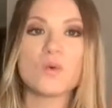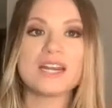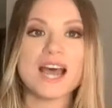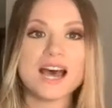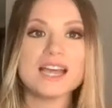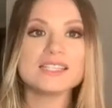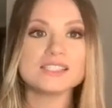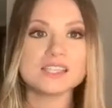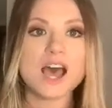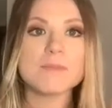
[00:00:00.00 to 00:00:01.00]
When
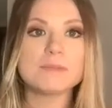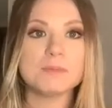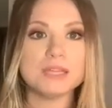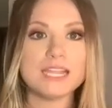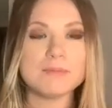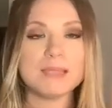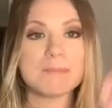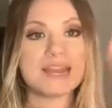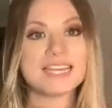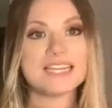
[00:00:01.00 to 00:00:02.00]
I stopped
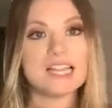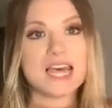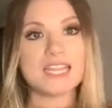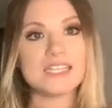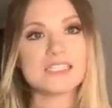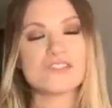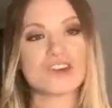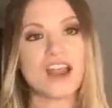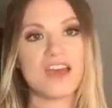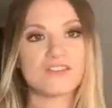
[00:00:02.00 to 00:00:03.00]
blaming my
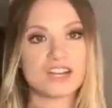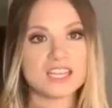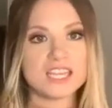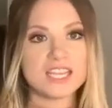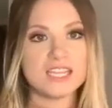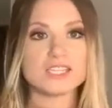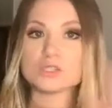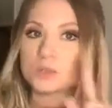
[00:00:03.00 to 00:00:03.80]
clients for everything,